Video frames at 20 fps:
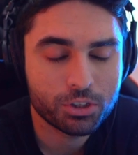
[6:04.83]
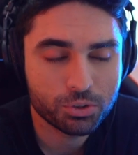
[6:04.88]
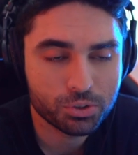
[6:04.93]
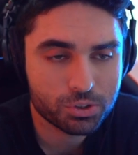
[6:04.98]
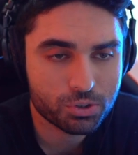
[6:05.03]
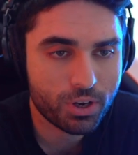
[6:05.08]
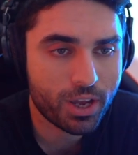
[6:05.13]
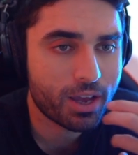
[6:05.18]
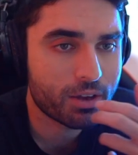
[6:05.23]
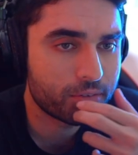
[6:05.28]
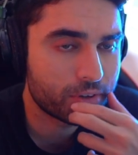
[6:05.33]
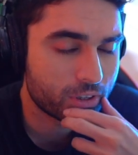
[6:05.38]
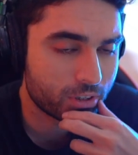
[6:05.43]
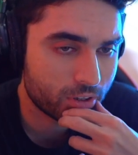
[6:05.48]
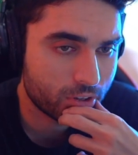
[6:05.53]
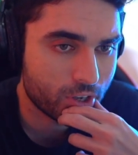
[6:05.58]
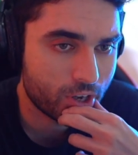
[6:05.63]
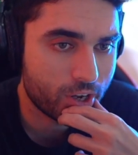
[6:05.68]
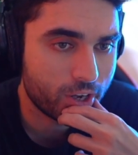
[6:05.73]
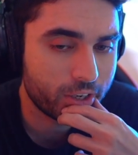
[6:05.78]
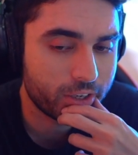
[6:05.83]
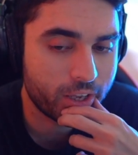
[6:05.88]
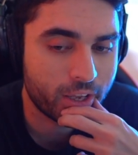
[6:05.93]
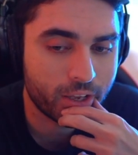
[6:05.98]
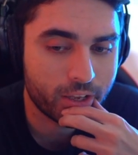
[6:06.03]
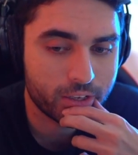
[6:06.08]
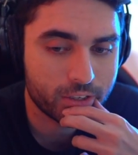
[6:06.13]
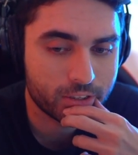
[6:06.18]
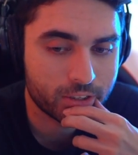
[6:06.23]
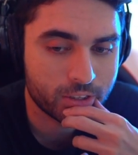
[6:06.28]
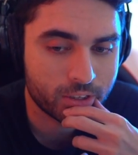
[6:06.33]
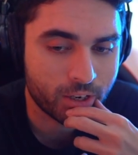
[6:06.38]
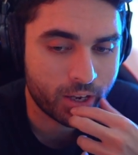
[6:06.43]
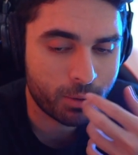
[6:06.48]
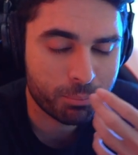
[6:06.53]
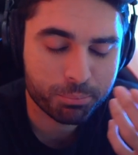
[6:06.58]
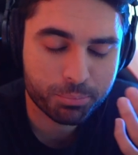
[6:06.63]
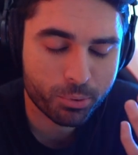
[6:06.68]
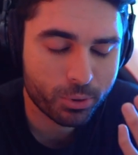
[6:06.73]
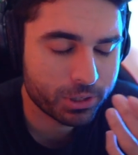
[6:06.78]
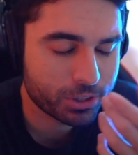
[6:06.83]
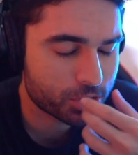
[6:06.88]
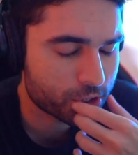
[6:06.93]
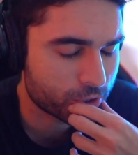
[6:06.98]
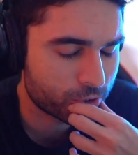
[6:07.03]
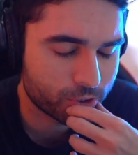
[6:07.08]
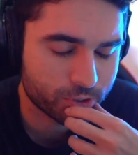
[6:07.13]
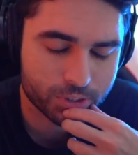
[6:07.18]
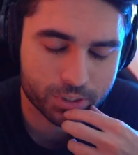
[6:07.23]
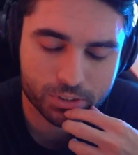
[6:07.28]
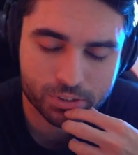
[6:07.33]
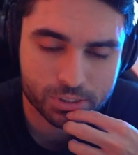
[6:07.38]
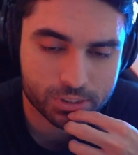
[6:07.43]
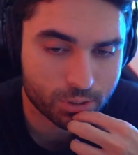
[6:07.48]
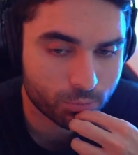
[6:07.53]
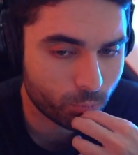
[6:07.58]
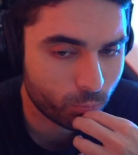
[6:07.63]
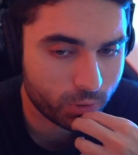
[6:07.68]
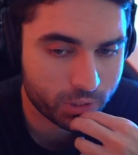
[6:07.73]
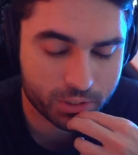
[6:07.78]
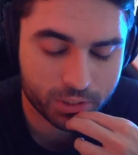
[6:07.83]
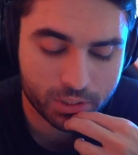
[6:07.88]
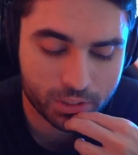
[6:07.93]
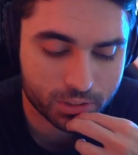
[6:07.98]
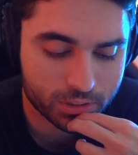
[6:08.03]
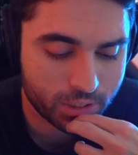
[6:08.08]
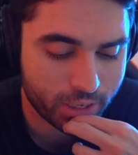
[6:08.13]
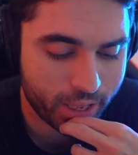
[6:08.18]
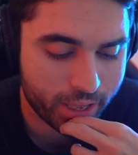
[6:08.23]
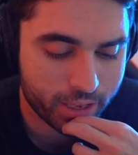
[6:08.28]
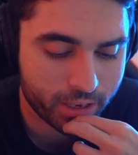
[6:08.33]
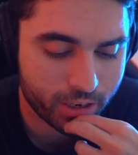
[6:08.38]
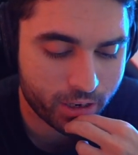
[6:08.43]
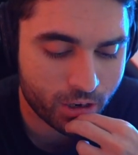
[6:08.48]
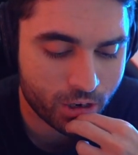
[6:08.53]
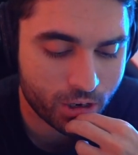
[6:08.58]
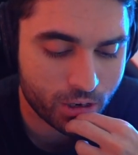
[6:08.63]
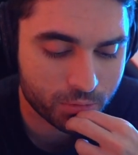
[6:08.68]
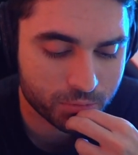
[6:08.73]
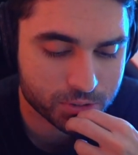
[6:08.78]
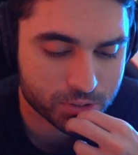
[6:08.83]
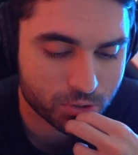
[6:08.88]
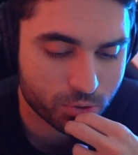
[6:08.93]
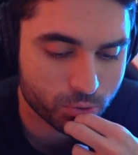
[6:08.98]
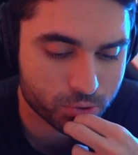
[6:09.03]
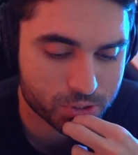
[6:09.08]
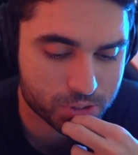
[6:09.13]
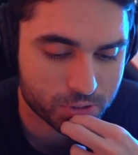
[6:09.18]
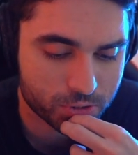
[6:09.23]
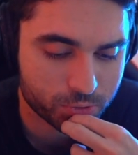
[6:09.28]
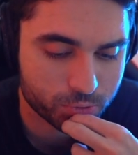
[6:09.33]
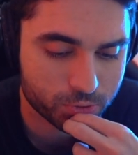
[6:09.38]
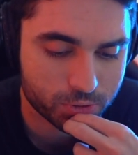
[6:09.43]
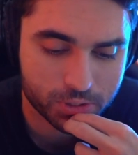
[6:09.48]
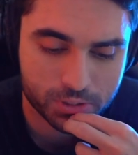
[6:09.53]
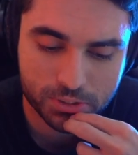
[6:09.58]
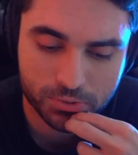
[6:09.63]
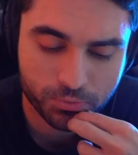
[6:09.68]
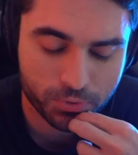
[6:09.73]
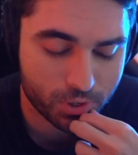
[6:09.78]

I used to have it a lot, and I'm pretty sure there's somebody that always goes through this.